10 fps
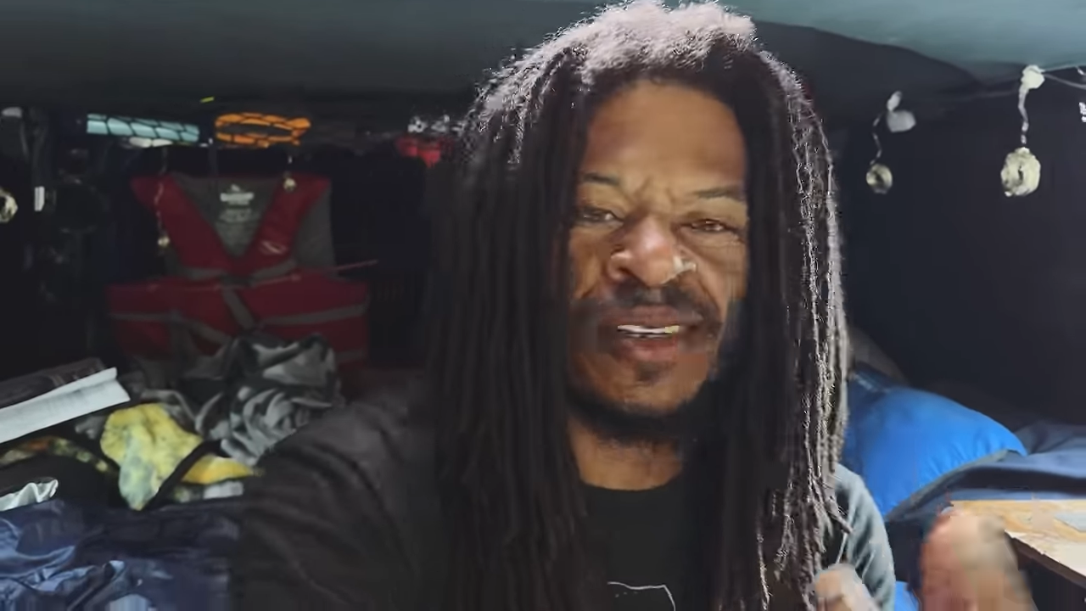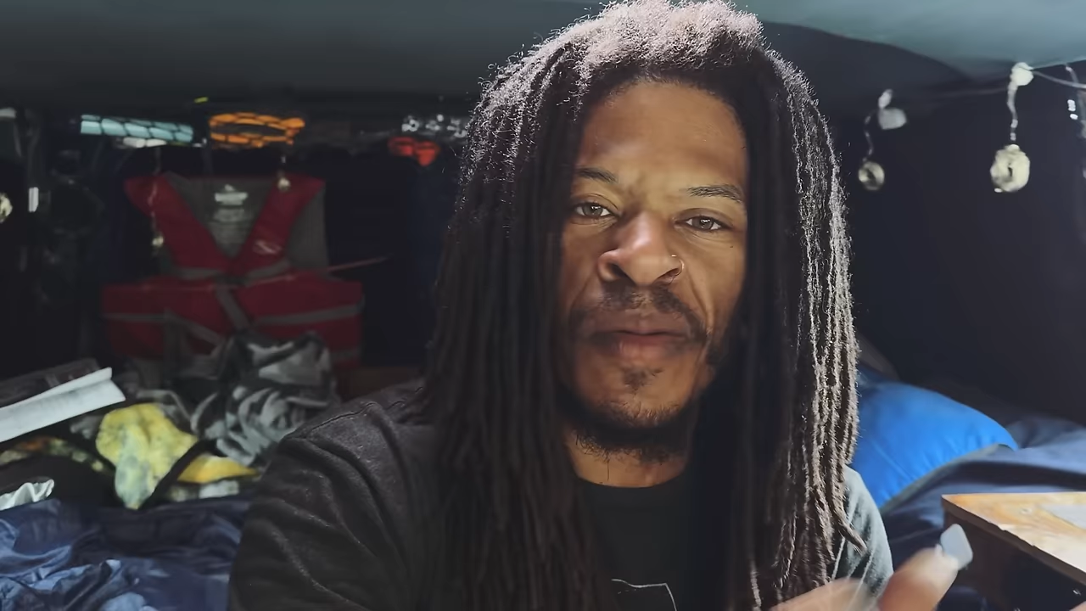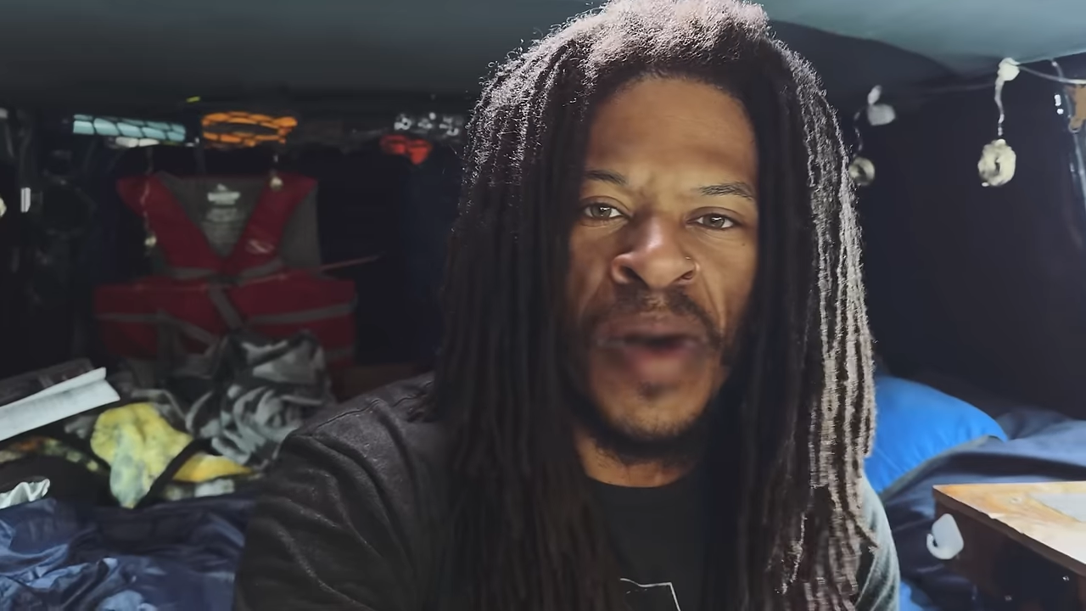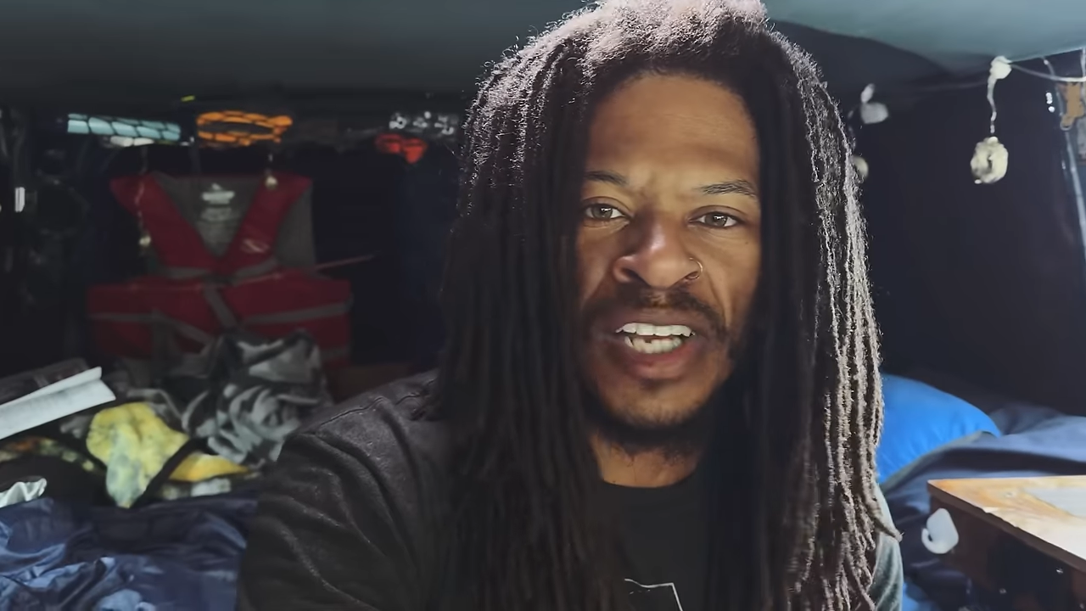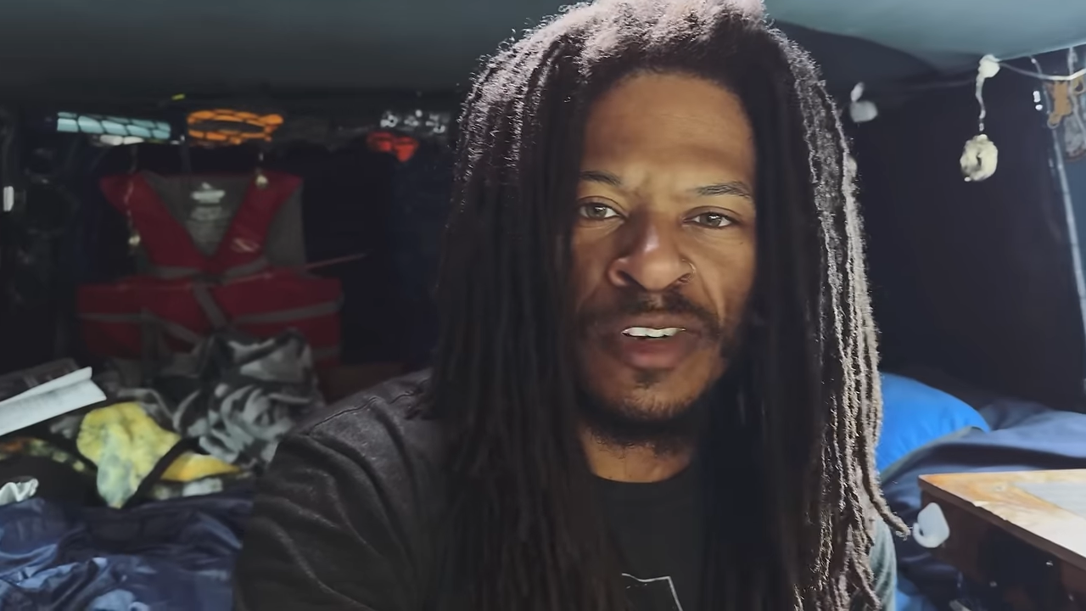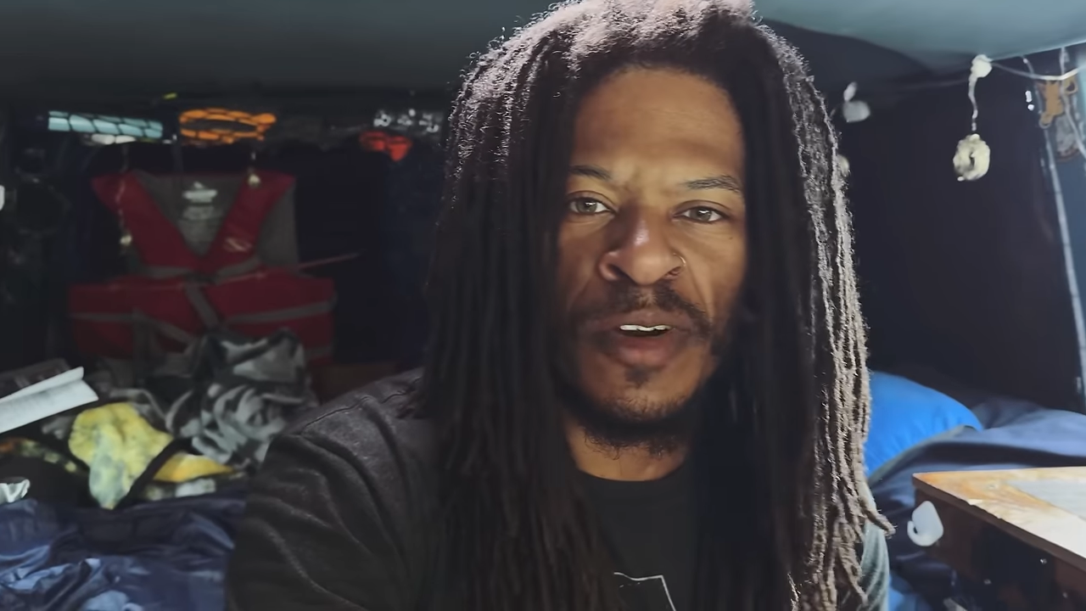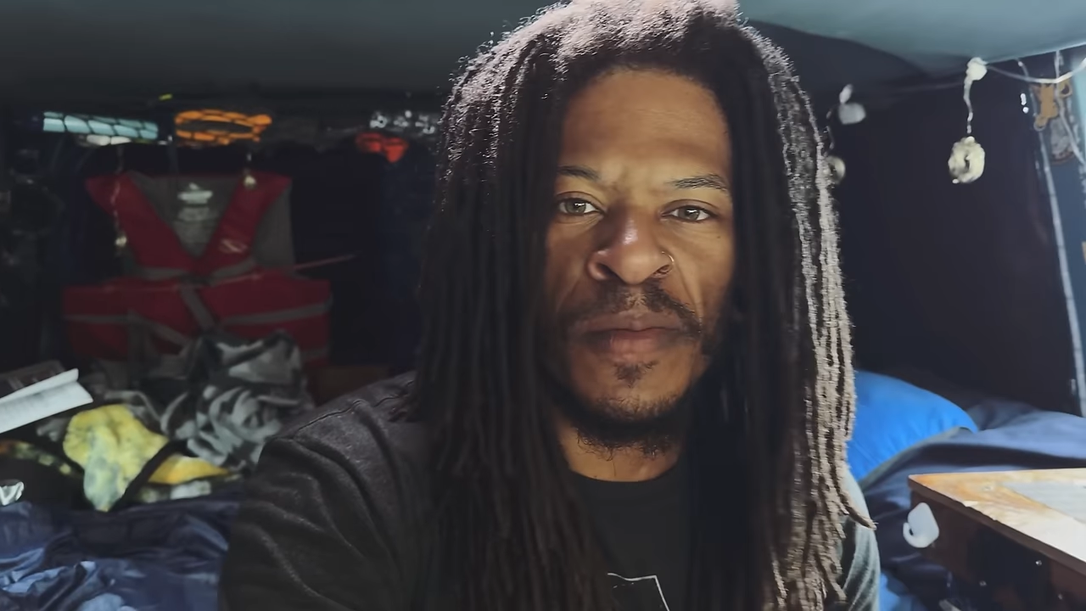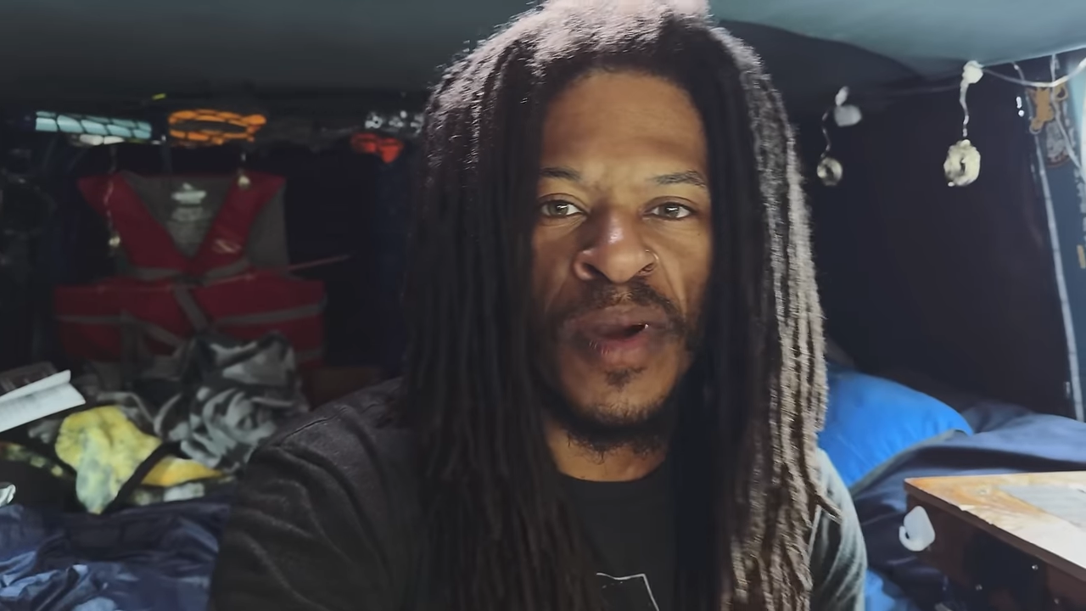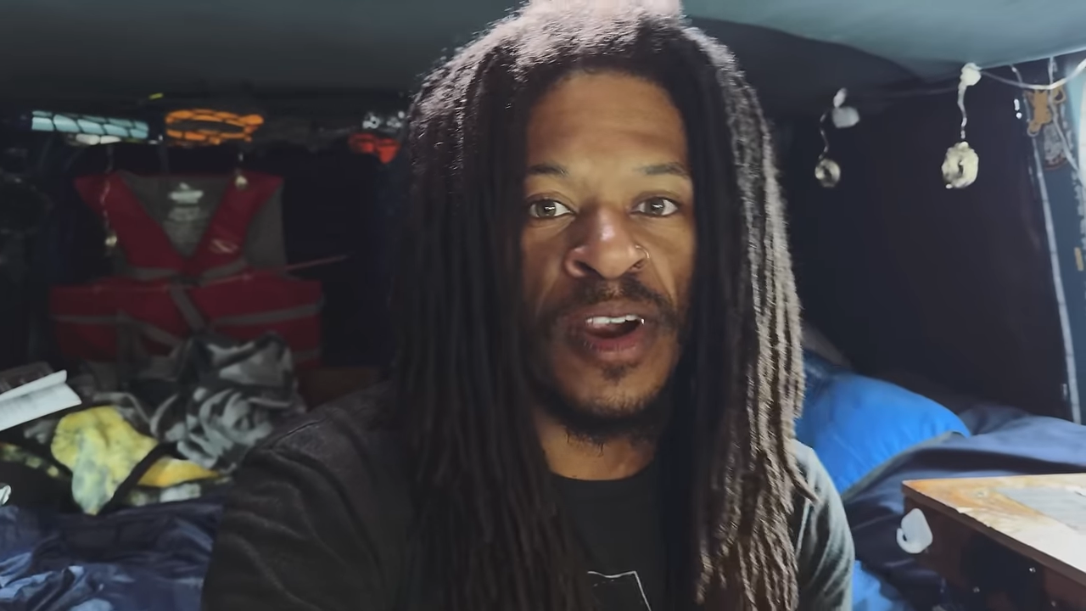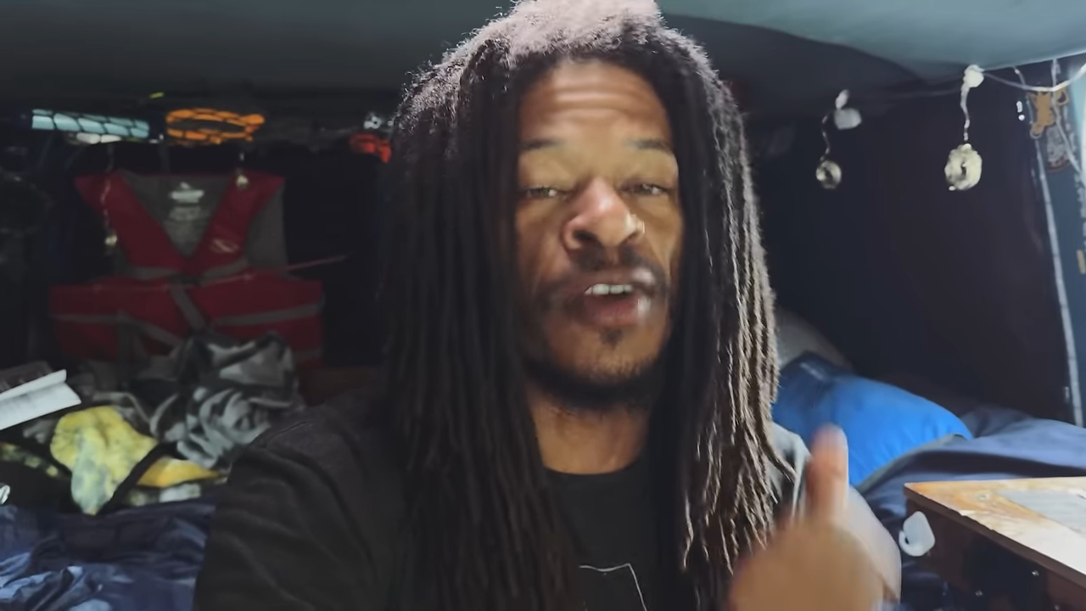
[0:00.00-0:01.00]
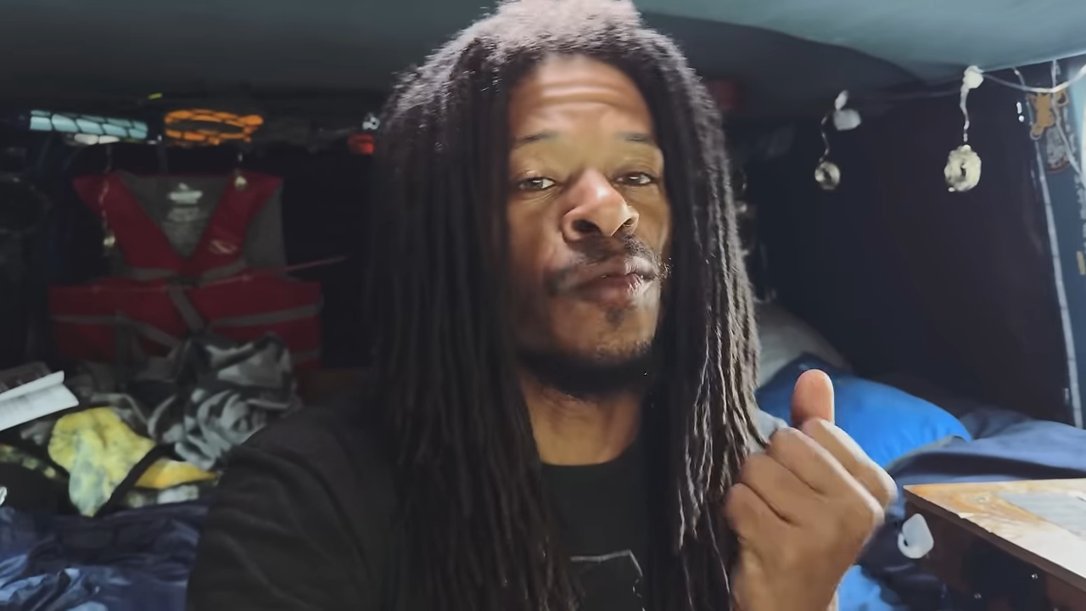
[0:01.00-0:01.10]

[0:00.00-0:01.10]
mushroom burger,